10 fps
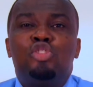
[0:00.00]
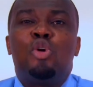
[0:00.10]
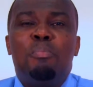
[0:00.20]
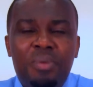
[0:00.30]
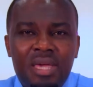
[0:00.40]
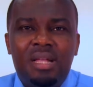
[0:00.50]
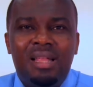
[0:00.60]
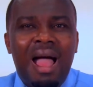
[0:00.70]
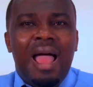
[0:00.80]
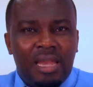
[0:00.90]
to build
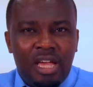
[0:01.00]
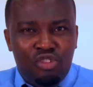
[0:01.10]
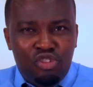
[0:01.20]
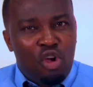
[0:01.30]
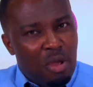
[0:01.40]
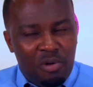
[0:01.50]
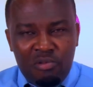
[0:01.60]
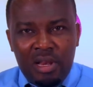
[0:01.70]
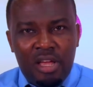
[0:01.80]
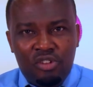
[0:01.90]
an enjoyable
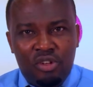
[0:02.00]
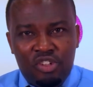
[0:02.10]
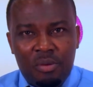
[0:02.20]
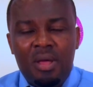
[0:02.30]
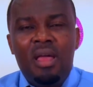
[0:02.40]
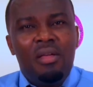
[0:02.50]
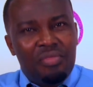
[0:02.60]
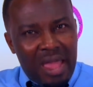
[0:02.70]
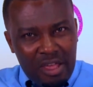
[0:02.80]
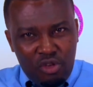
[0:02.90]
relationship.
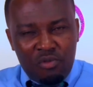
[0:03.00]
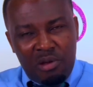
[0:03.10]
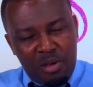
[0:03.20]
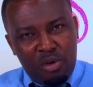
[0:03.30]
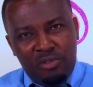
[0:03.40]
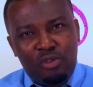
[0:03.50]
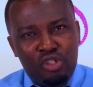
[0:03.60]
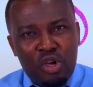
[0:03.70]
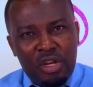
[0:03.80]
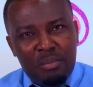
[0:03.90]
Thank you very much for
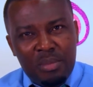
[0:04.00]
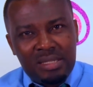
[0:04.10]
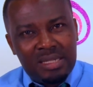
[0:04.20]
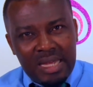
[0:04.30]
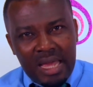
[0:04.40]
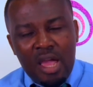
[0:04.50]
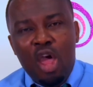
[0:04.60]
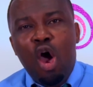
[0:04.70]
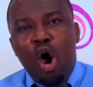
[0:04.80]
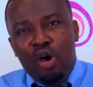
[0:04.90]
joining me today.
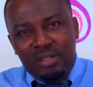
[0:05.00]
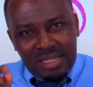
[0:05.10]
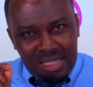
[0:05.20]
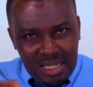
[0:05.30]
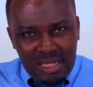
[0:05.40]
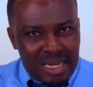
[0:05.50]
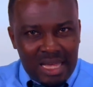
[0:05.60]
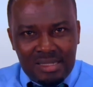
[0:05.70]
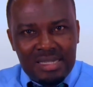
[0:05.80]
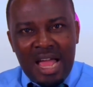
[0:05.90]
Until
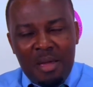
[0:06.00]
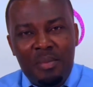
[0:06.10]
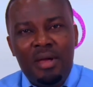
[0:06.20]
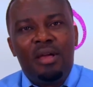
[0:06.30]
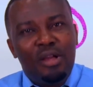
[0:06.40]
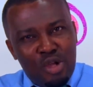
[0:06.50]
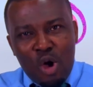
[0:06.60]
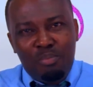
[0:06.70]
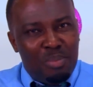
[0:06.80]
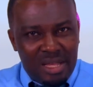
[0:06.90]
next time,
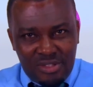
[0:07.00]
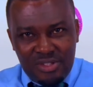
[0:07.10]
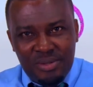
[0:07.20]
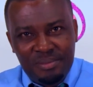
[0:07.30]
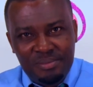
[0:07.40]
God bless you.